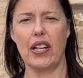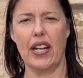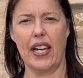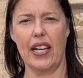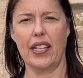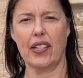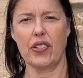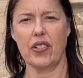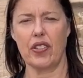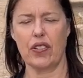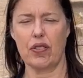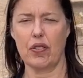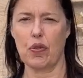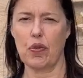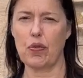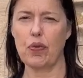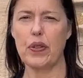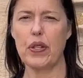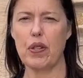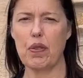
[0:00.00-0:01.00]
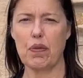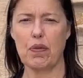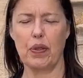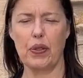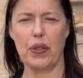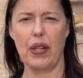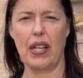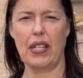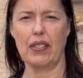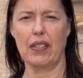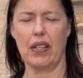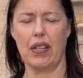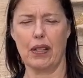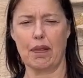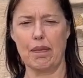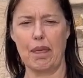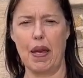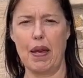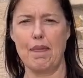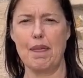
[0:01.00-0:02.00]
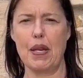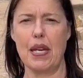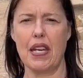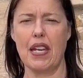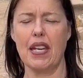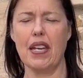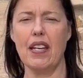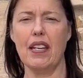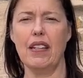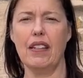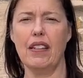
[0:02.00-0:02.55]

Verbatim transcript: anxious, or fearful that dog may be,